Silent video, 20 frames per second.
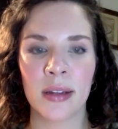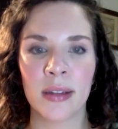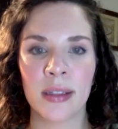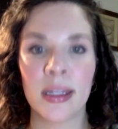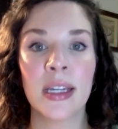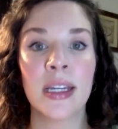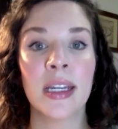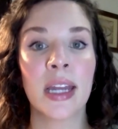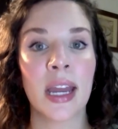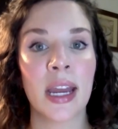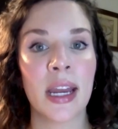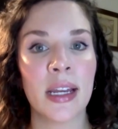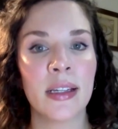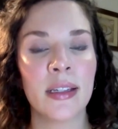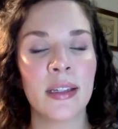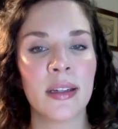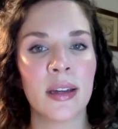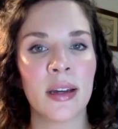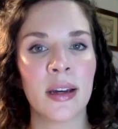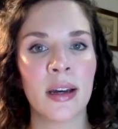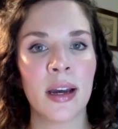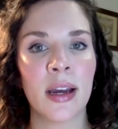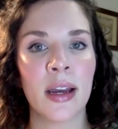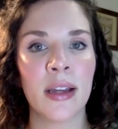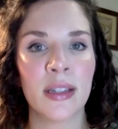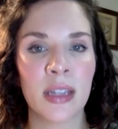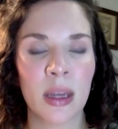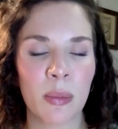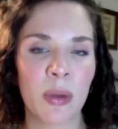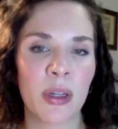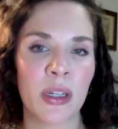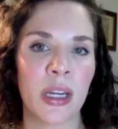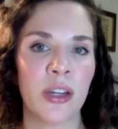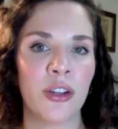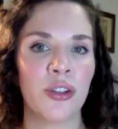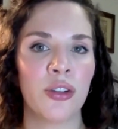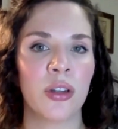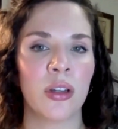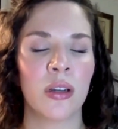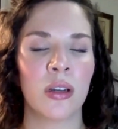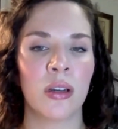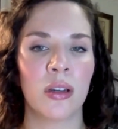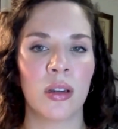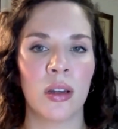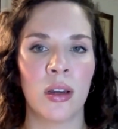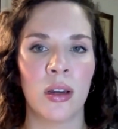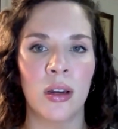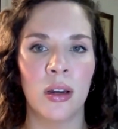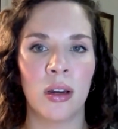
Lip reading: dedicate interpretation